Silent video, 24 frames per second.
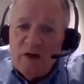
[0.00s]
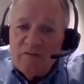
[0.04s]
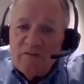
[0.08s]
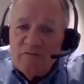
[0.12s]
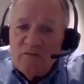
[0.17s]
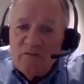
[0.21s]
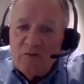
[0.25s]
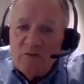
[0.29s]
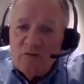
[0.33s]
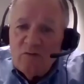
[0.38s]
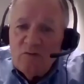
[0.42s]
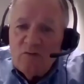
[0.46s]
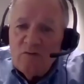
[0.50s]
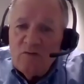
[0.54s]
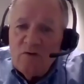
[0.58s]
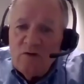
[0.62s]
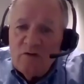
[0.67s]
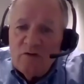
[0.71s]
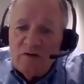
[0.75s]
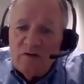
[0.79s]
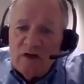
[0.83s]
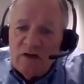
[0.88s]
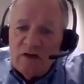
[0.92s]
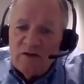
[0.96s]
view,
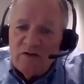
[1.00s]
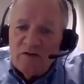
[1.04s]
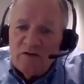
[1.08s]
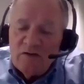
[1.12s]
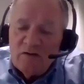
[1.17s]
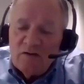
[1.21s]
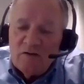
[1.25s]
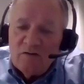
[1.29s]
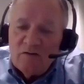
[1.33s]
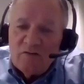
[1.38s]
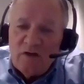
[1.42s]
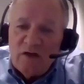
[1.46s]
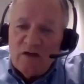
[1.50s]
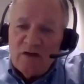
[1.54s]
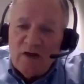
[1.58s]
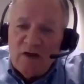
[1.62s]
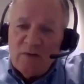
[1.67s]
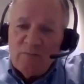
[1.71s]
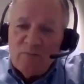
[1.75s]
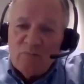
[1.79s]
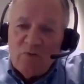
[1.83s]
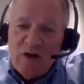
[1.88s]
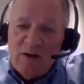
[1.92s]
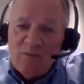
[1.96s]
and
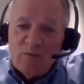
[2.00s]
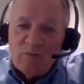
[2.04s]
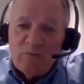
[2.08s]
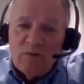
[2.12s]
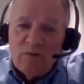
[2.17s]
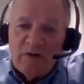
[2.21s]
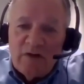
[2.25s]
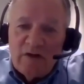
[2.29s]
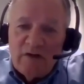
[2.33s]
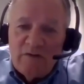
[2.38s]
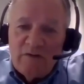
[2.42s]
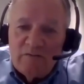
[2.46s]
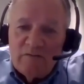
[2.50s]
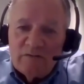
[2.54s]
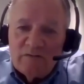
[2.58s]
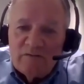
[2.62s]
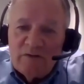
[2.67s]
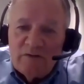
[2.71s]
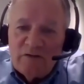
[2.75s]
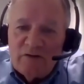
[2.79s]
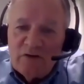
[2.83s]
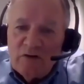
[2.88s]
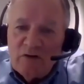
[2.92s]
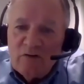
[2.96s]
I'm probably,
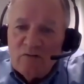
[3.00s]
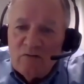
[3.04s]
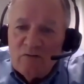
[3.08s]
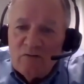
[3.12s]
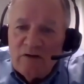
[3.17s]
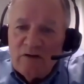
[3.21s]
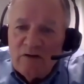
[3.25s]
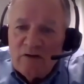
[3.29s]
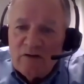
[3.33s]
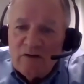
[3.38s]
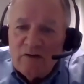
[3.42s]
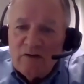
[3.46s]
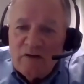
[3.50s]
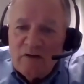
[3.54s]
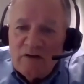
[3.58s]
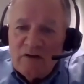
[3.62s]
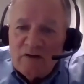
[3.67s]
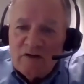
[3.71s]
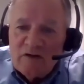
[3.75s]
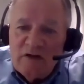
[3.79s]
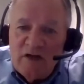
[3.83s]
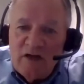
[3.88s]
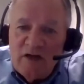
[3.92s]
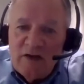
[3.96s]
in
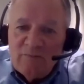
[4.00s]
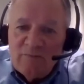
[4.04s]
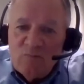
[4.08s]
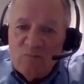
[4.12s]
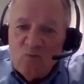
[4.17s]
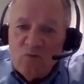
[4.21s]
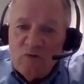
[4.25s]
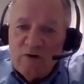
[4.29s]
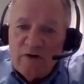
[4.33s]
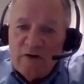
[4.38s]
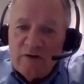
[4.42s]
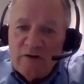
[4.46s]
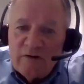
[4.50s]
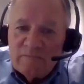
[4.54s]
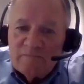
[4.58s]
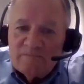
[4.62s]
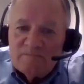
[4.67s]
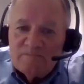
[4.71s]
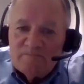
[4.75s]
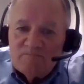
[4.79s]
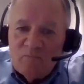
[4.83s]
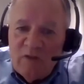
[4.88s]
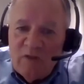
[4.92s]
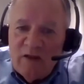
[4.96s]
a camp
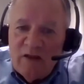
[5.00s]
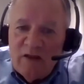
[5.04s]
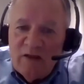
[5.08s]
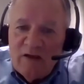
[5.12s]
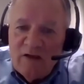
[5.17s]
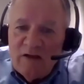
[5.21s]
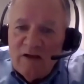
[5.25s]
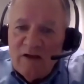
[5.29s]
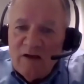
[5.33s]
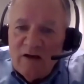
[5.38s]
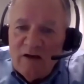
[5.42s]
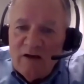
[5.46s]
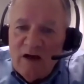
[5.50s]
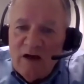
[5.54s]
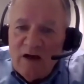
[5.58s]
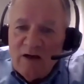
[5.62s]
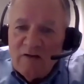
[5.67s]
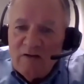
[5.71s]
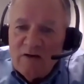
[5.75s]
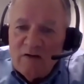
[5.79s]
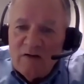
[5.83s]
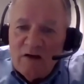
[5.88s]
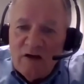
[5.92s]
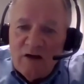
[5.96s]
where
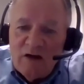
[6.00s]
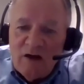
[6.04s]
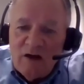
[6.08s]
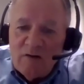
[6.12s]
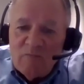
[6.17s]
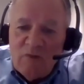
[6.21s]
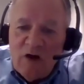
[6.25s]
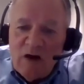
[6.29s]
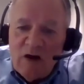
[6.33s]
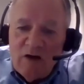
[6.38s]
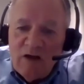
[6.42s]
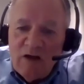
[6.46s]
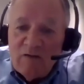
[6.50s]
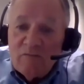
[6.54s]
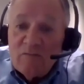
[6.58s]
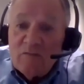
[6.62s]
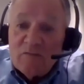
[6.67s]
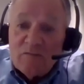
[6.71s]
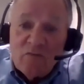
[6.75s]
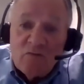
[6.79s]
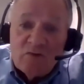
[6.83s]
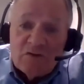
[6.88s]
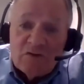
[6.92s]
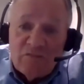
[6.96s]

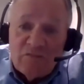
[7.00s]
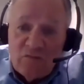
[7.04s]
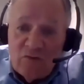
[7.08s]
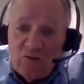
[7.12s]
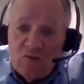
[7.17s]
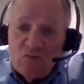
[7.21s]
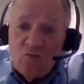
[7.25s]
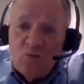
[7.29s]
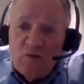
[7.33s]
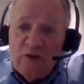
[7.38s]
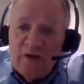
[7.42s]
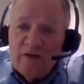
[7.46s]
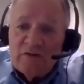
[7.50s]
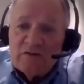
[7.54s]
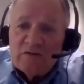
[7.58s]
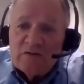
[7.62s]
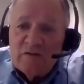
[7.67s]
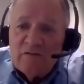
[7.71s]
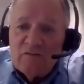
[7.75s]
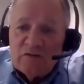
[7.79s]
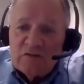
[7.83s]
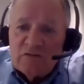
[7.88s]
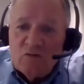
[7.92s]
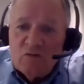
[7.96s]
the first few weeks
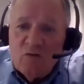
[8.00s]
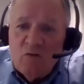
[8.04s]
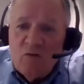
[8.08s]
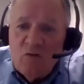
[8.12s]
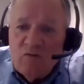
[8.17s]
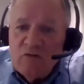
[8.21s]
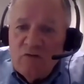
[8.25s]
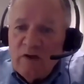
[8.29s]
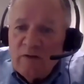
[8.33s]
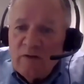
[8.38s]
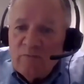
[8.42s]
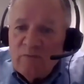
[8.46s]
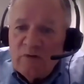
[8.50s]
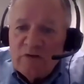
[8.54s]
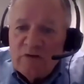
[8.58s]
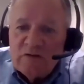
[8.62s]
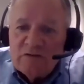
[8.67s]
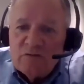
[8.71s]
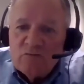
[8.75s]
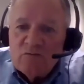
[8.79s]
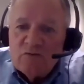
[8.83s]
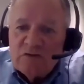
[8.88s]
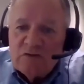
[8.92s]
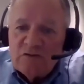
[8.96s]
of this whole thing,
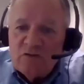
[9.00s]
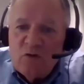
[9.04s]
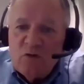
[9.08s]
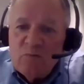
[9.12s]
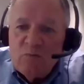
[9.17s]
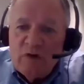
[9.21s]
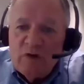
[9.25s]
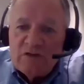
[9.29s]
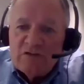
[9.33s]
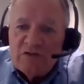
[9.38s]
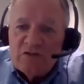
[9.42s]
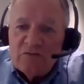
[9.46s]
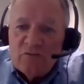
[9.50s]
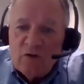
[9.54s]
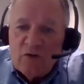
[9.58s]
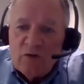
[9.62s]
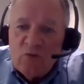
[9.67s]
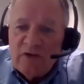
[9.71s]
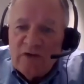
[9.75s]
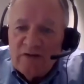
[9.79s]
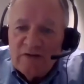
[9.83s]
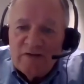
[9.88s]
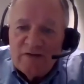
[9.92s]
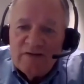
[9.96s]
because there was so much
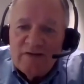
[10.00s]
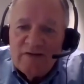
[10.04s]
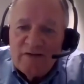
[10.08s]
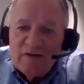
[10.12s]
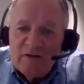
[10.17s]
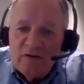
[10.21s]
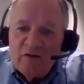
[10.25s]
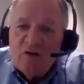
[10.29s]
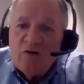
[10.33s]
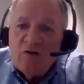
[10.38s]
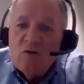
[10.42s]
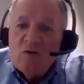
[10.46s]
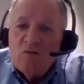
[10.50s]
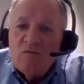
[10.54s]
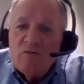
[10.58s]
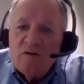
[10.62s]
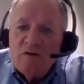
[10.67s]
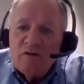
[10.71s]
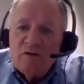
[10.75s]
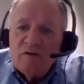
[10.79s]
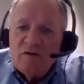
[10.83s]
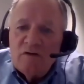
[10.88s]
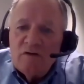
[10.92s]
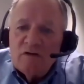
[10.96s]
that we didn't know
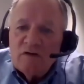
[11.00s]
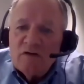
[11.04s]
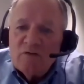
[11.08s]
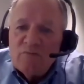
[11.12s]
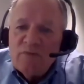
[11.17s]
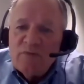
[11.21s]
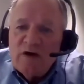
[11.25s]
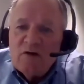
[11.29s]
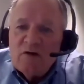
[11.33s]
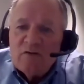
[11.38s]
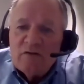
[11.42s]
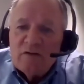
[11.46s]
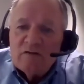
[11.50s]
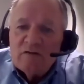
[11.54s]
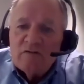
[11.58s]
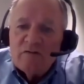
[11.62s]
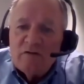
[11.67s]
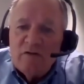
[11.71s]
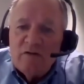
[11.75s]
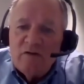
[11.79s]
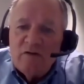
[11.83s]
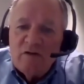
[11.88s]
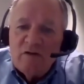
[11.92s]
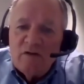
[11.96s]
about it,
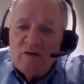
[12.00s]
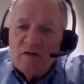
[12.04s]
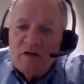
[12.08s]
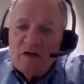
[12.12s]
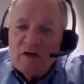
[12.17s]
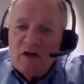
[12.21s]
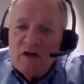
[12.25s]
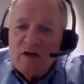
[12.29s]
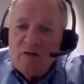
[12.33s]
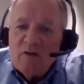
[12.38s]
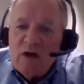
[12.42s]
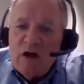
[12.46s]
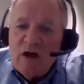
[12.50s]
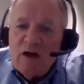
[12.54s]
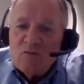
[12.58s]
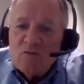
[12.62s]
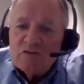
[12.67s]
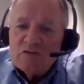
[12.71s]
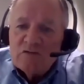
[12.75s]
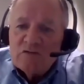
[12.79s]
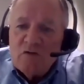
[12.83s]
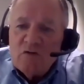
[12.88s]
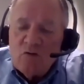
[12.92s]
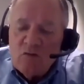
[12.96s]
I
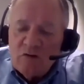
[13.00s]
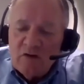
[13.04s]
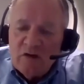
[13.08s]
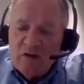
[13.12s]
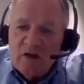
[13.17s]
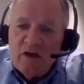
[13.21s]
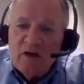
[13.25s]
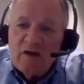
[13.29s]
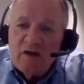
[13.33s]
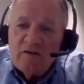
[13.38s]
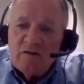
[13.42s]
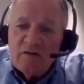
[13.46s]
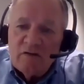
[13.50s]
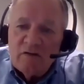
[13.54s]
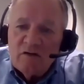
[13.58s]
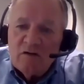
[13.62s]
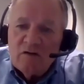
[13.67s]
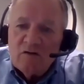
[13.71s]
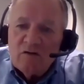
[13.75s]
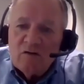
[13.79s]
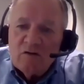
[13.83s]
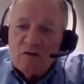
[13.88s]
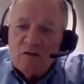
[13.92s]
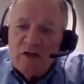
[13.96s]
was okay.
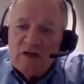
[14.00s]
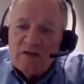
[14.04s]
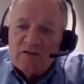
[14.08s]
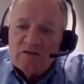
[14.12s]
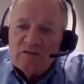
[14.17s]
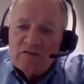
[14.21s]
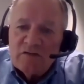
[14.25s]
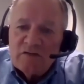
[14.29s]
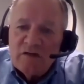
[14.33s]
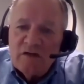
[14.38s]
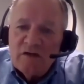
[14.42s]
Let's